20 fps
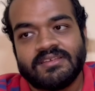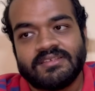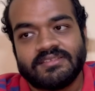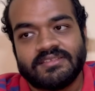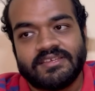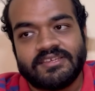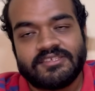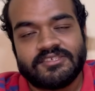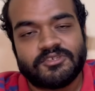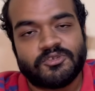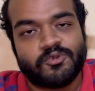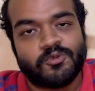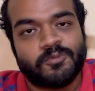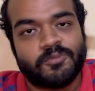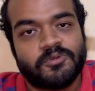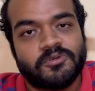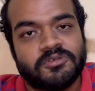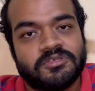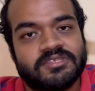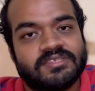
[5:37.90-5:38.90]
These two
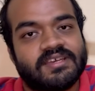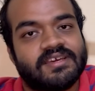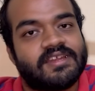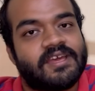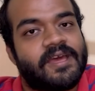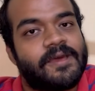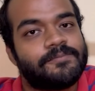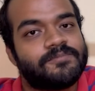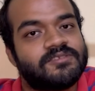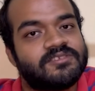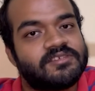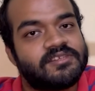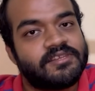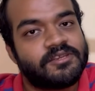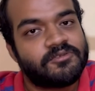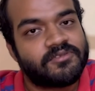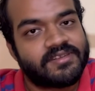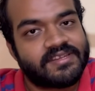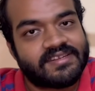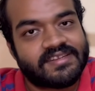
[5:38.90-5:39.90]
books are
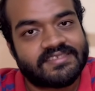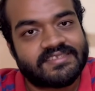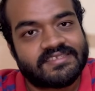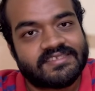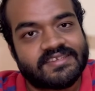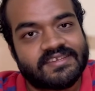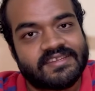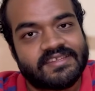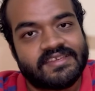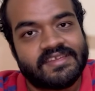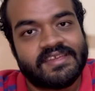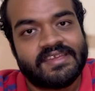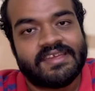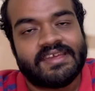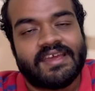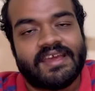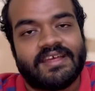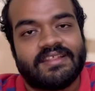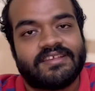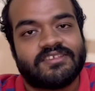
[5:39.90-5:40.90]
absolutely necessary,
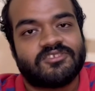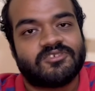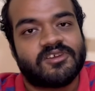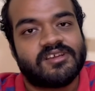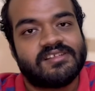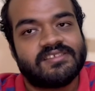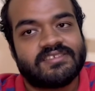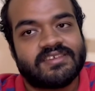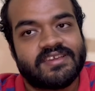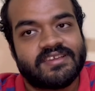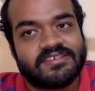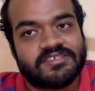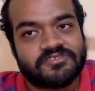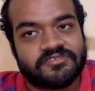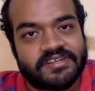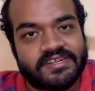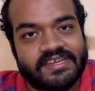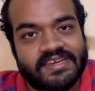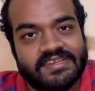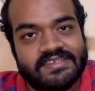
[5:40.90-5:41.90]
and the Soil Science
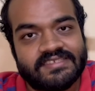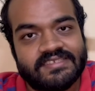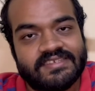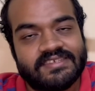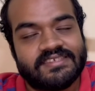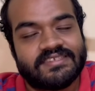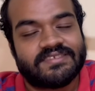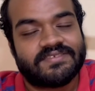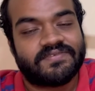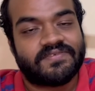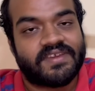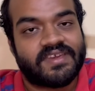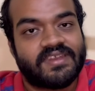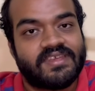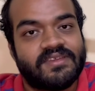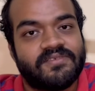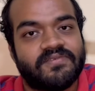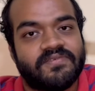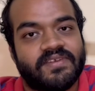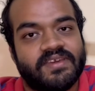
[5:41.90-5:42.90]
Treatise is
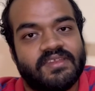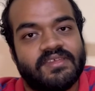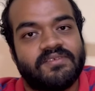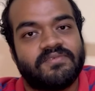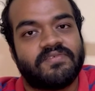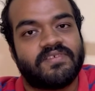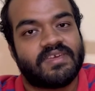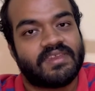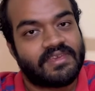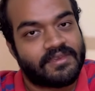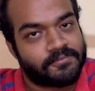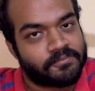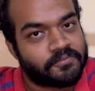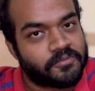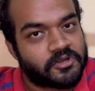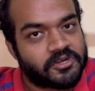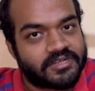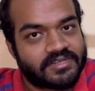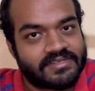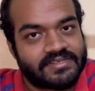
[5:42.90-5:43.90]
very, very, very
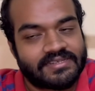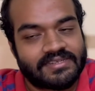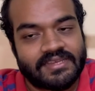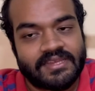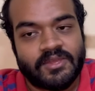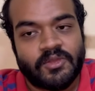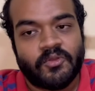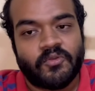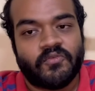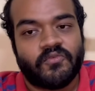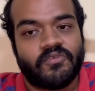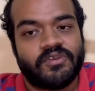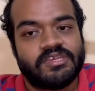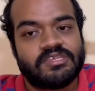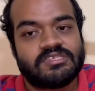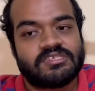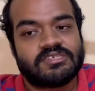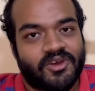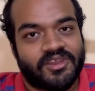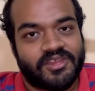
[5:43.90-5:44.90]
important,
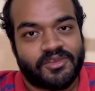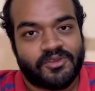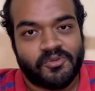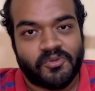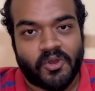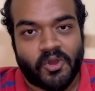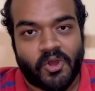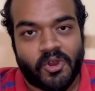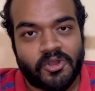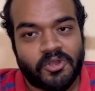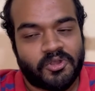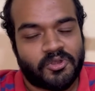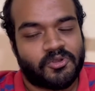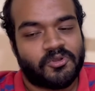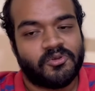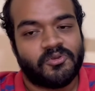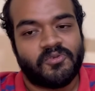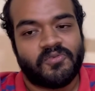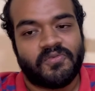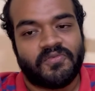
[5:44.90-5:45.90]
which you ought
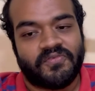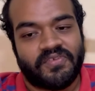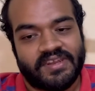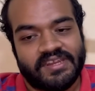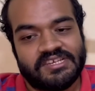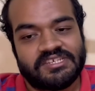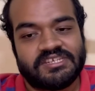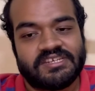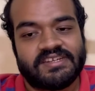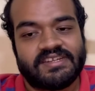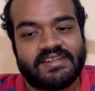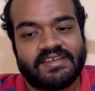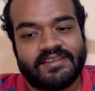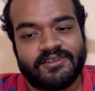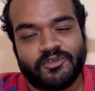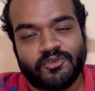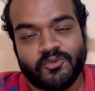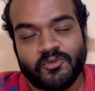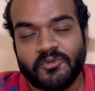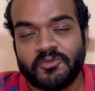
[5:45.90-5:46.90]
to finish it
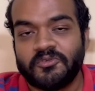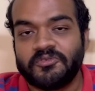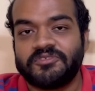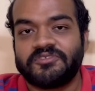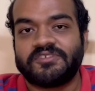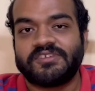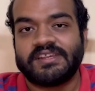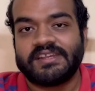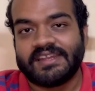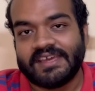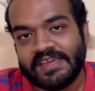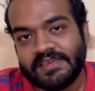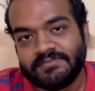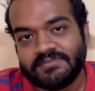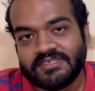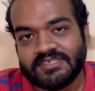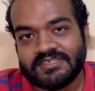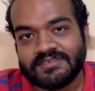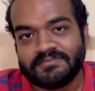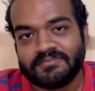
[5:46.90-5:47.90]
2 to 3
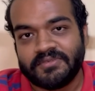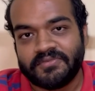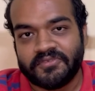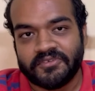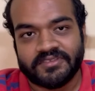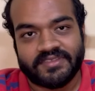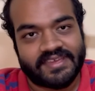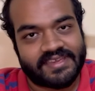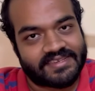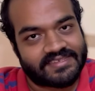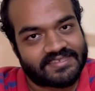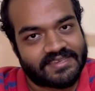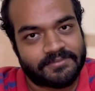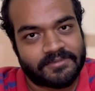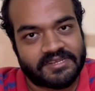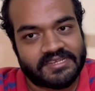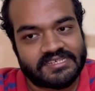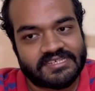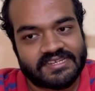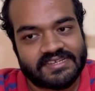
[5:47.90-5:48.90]
times before the
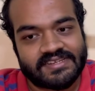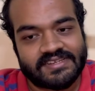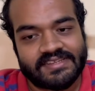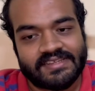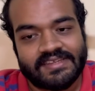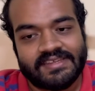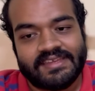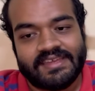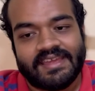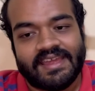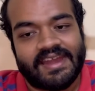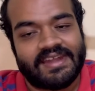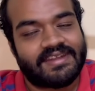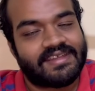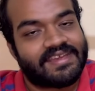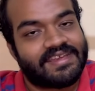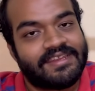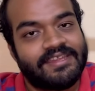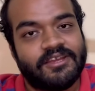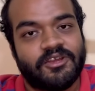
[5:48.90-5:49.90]
examination at
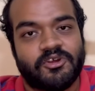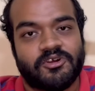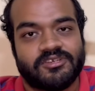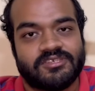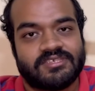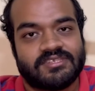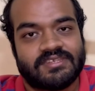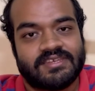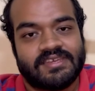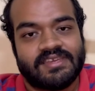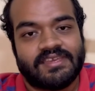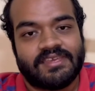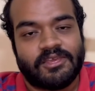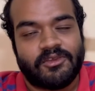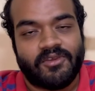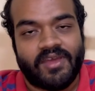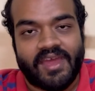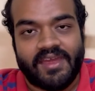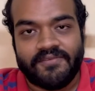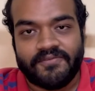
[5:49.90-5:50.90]
any cost.
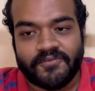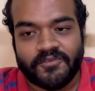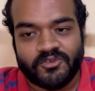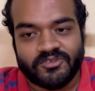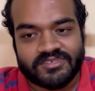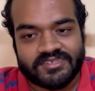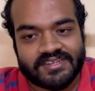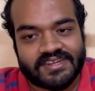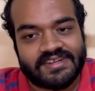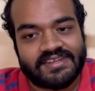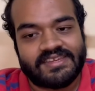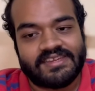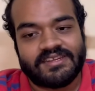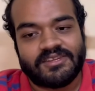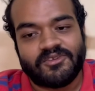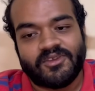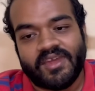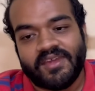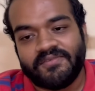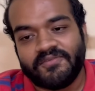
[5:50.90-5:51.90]
You have to study it,
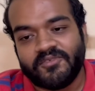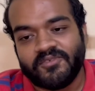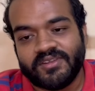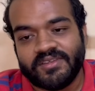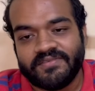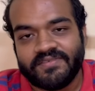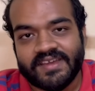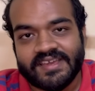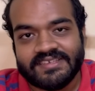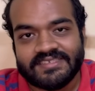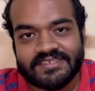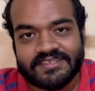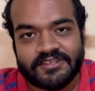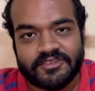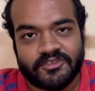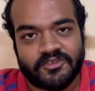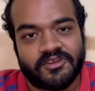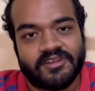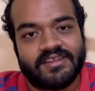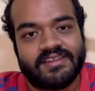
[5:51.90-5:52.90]
you have to revise it
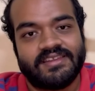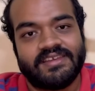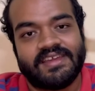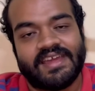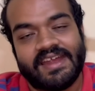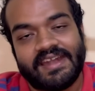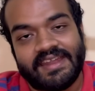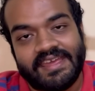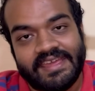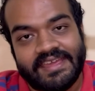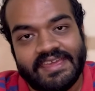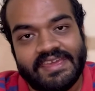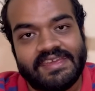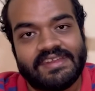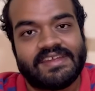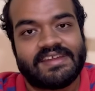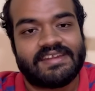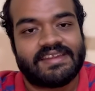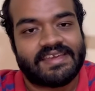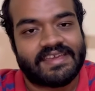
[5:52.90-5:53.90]
thoroughly and
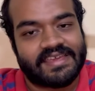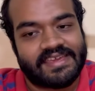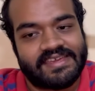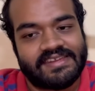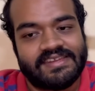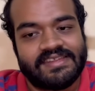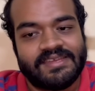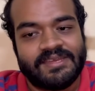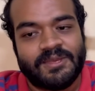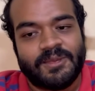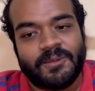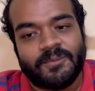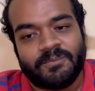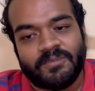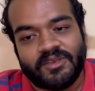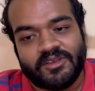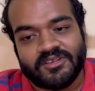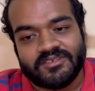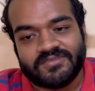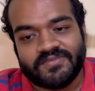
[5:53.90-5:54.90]
again,
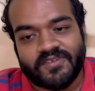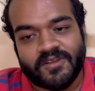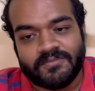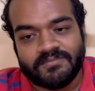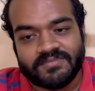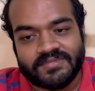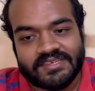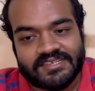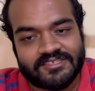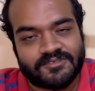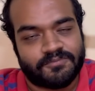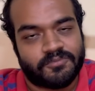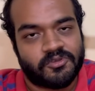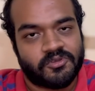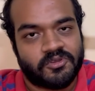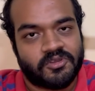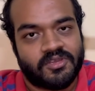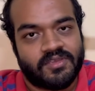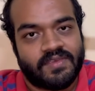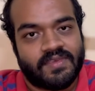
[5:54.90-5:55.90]
because from this
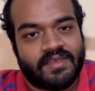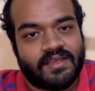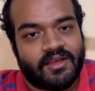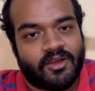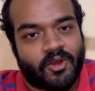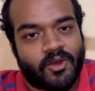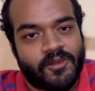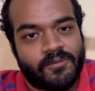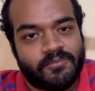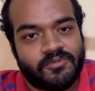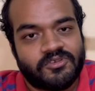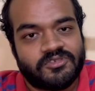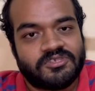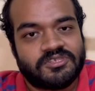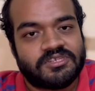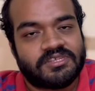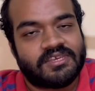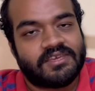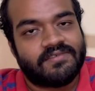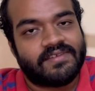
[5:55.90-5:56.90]
book, almost
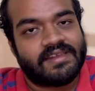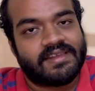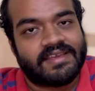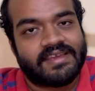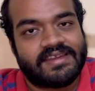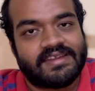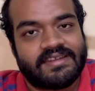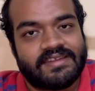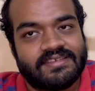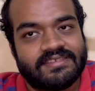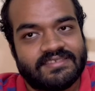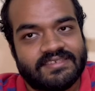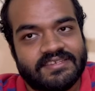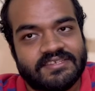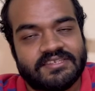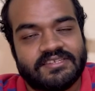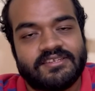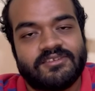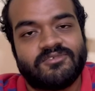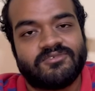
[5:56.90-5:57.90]
you will get
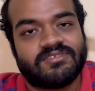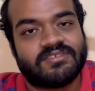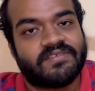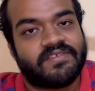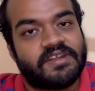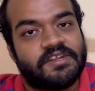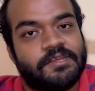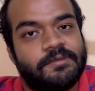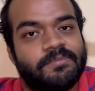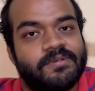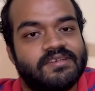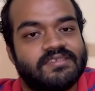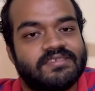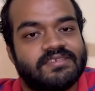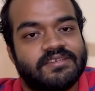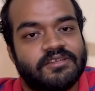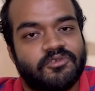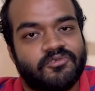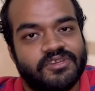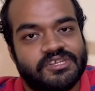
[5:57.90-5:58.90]
60 to
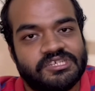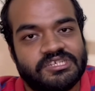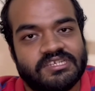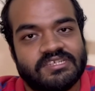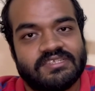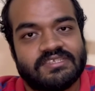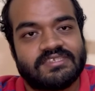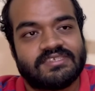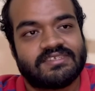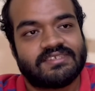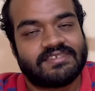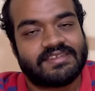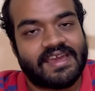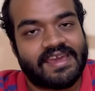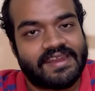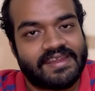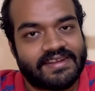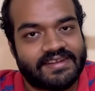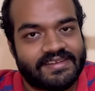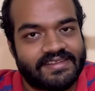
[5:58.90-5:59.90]
70% questions
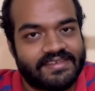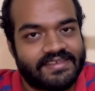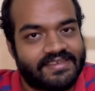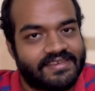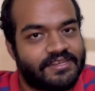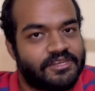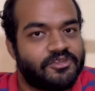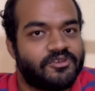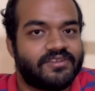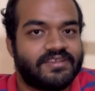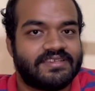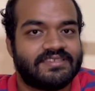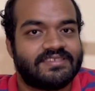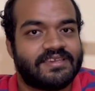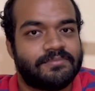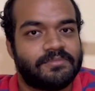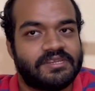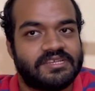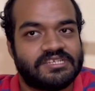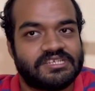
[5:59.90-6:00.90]
directly in your
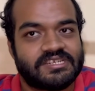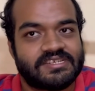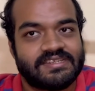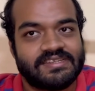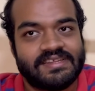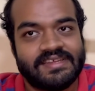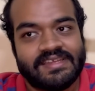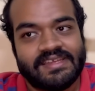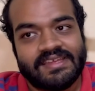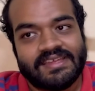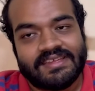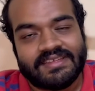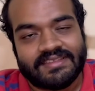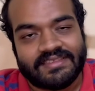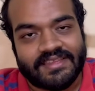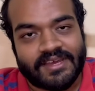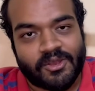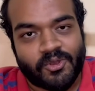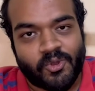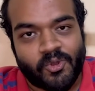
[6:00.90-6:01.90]
examination.
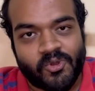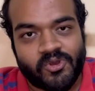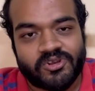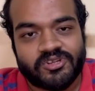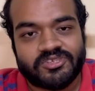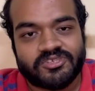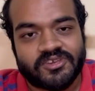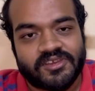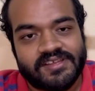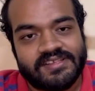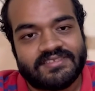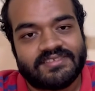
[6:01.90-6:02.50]
The core soil